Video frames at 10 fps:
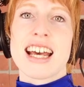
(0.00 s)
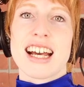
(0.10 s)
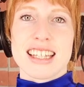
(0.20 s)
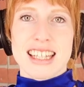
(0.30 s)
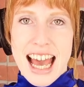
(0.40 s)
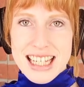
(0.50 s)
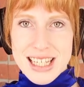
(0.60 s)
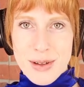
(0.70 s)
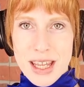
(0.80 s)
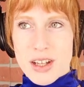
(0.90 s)
Last
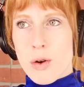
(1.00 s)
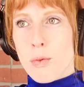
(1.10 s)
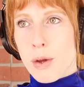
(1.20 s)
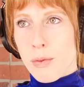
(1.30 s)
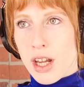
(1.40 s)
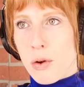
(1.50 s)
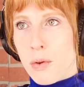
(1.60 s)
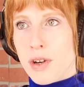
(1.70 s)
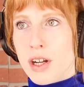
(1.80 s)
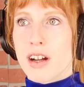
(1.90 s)
week we went
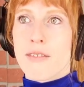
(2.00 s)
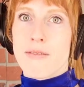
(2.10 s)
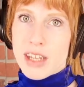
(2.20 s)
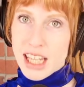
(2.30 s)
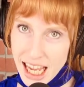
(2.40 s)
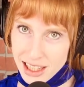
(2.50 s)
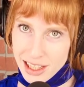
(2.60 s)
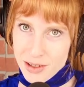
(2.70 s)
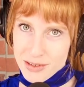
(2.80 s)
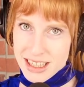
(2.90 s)
over VA
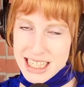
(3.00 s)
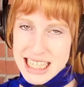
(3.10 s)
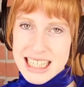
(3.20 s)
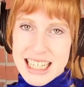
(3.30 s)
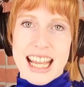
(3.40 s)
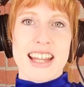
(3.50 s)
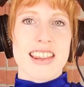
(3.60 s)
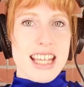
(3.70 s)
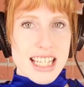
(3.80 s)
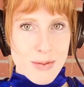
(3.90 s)
loans, and
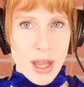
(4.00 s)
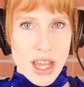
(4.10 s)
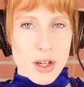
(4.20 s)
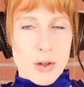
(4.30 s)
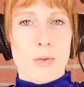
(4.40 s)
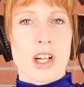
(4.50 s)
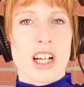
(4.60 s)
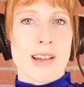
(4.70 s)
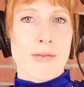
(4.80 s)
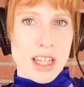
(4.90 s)
this week we're going to
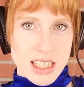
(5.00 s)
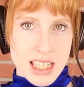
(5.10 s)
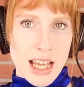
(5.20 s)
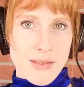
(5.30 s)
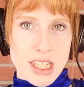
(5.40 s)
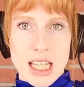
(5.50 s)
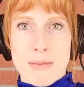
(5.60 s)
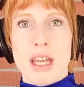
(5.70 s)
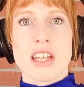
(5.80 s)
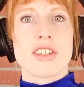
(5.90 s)
really dive deep
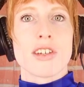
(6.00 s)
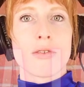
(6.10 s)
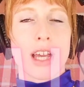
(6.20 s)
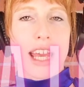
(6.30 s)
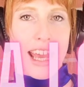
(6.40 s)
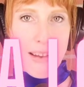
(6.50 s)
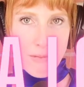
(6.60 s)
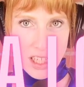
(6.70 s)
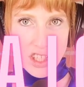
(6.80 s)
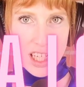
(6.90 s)
into
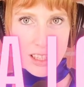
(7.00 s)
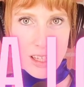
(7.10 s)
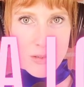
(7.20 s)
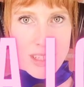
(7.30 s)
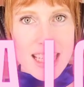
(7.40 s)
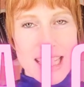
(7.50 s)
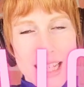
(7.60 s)
FHA loans.